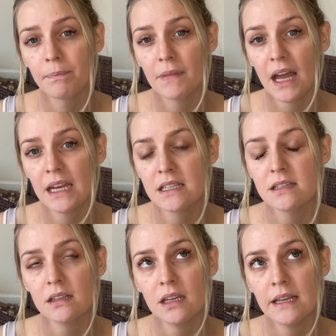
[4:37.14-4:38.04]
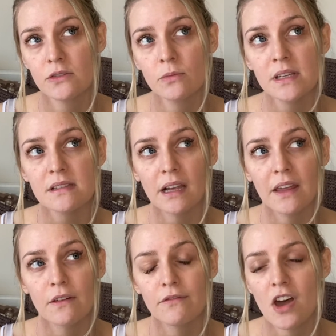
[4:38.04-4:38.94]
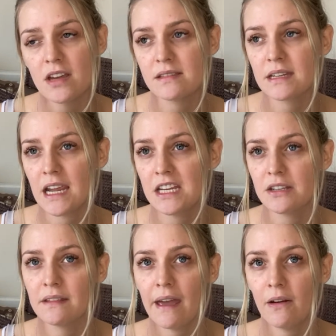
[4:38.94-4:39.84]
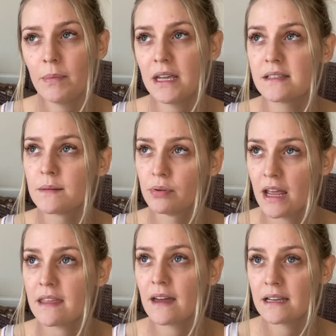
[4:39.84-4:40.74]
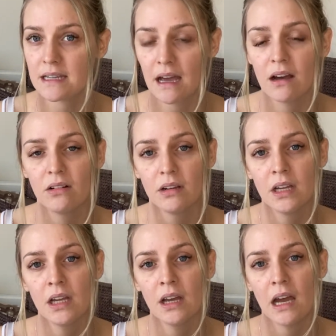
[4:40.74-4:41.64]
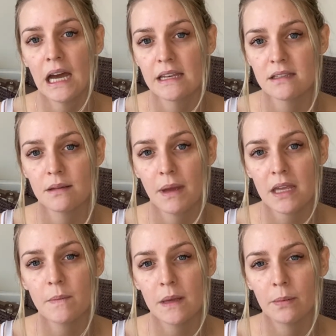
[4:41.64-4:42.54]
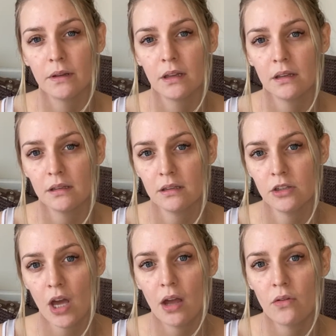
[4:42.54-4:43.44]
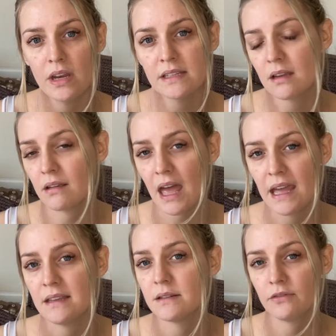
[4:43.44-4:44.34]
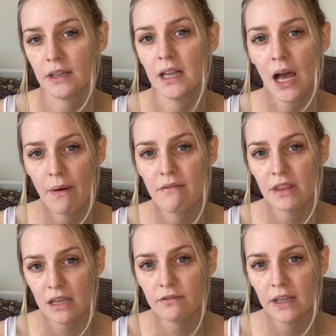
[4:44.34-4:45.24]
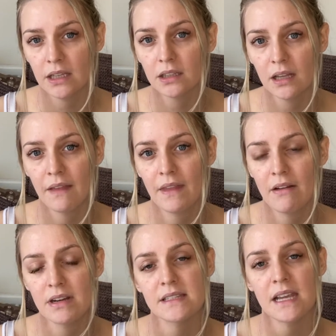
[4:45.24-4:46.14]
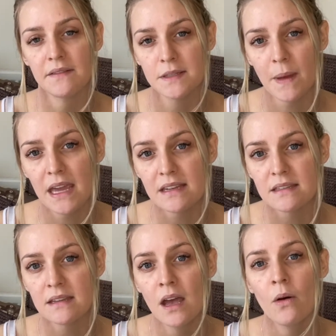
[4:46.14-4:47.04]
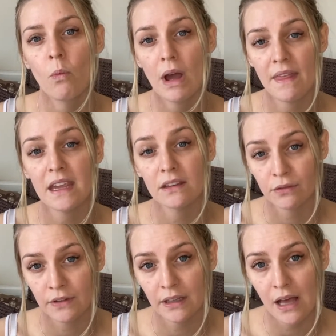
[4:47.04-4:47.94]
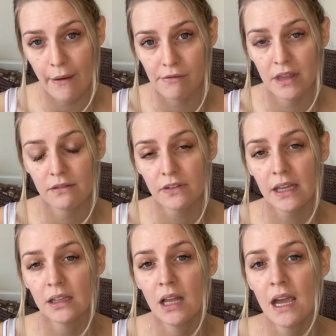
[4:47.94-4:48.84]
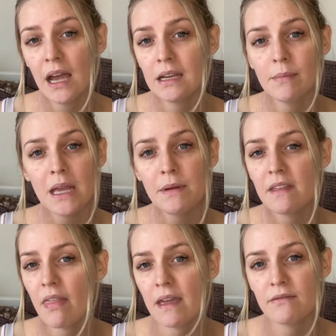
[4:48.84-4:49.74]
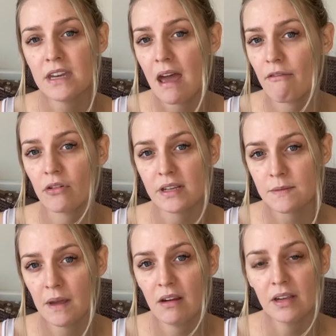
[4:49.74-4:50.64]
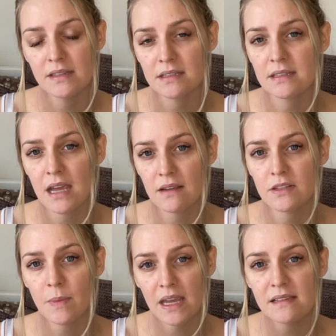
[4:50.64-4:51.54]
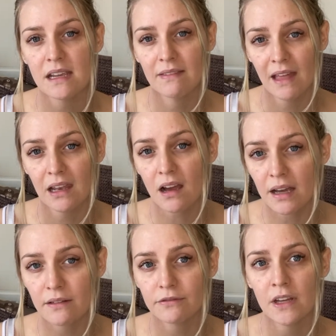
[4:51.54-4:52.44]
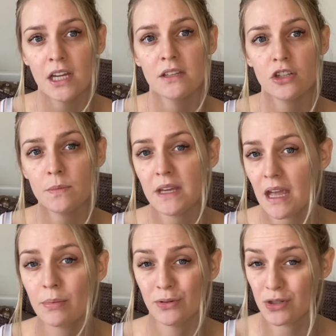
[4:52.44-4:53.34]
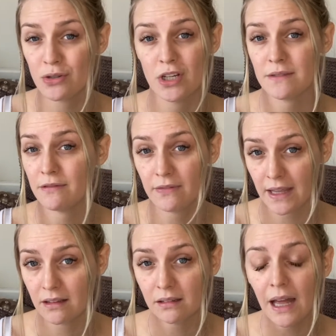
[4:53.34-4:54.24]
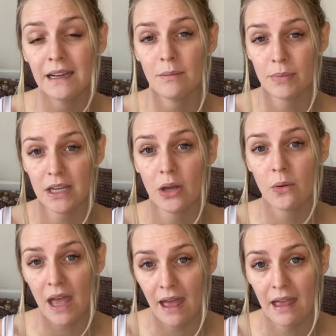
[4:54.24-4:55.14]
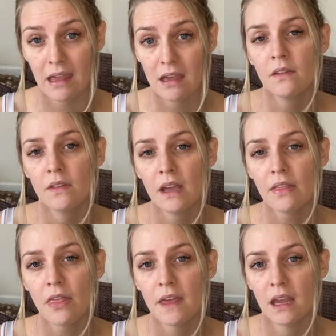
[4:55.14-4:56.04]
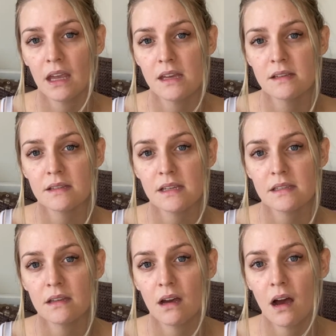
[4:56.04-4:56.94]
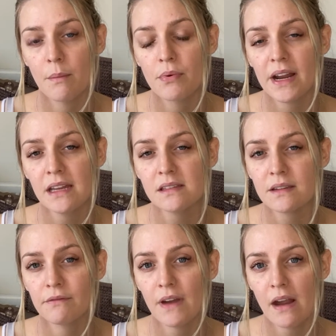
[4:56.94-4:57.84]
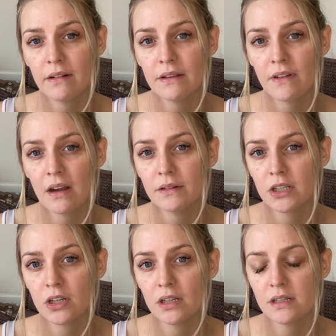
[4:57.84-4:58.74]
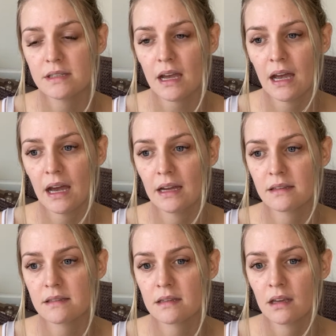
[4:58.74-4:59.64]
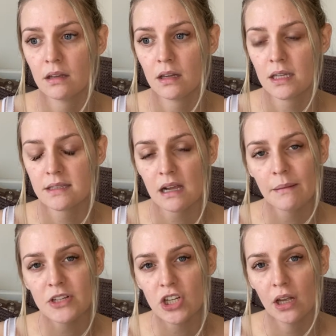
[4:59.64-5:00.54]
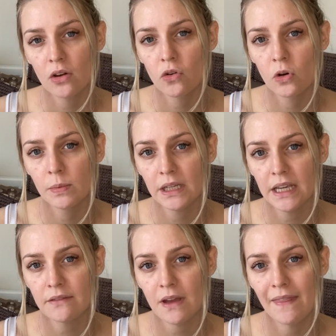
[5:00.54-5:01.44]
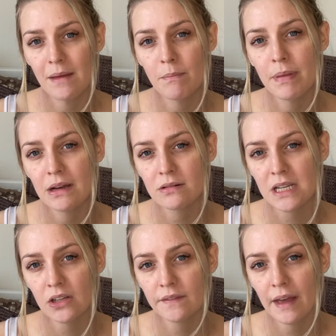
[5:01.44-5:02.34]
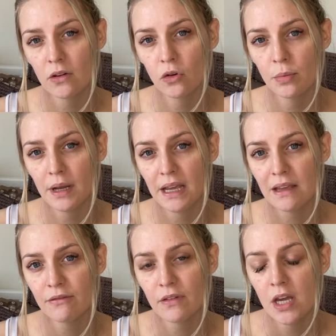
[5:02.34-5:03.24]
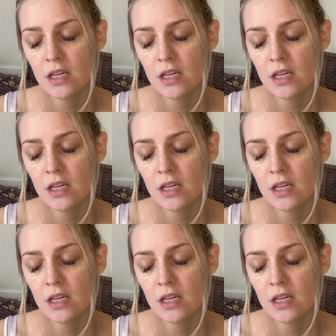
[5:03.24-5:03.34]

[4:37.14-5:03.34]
And it's almost like the first stage in therapy is to break that down and to make people know that it's okay to feel however they feel, and they're in a safe space where they can feel however they feel. And it may be that they've never experienced a safe space in their life to be able to just feel and it be okay. The other thing is that our brains are very, very good at establishing a core belief and then building on that core belief.